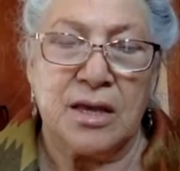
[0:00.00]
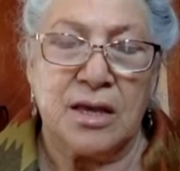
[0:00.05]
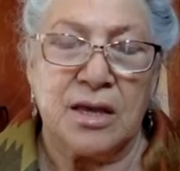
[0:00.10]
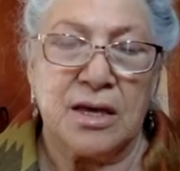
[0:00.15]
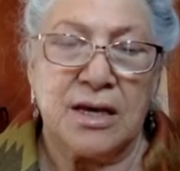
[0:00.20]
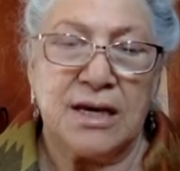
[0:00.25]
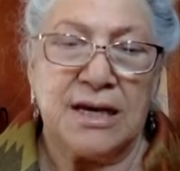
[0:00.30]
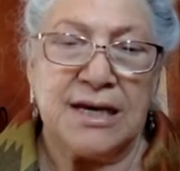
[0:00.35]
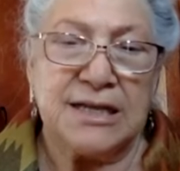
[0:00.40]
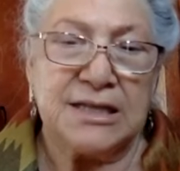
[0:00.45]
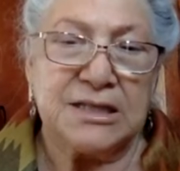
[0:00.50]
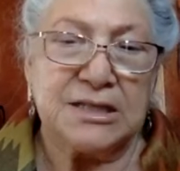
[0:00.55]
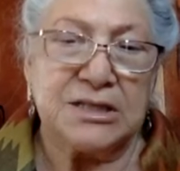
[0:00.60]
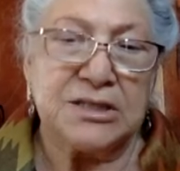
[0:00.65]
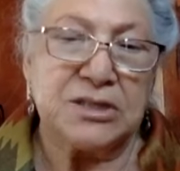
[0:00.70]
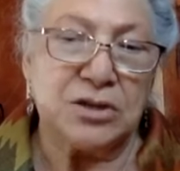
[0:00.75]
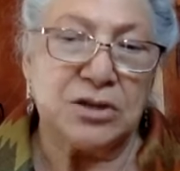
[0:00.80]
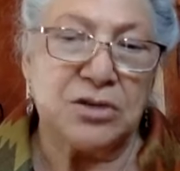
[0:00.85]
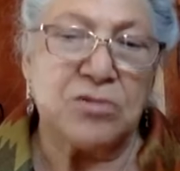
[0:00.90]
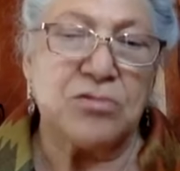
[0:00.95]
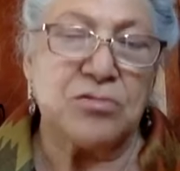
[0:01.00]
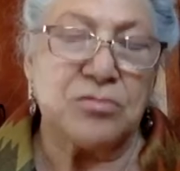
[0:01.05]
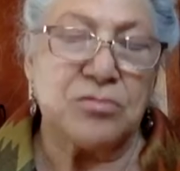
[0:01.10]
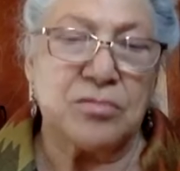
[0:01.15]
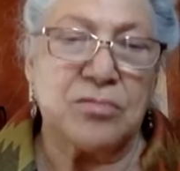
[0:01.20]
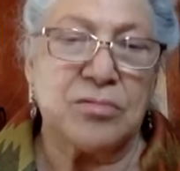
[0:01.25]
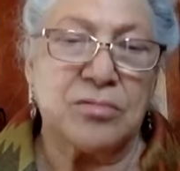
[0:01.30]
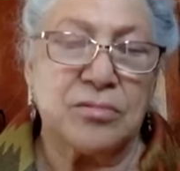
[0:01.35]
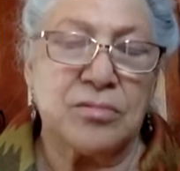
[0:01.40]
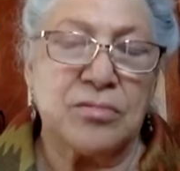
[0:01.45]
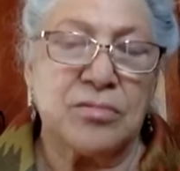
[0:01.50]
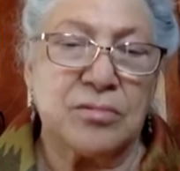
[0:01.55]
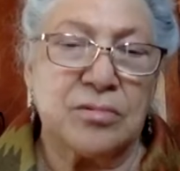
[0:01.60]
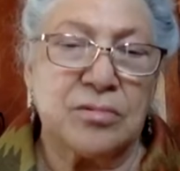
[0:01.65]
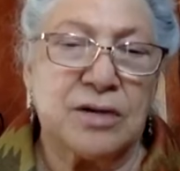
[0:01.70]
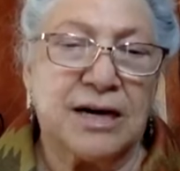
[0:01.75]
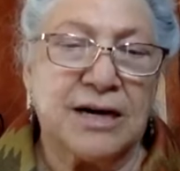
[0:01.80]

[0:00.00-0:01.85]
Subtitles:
And so I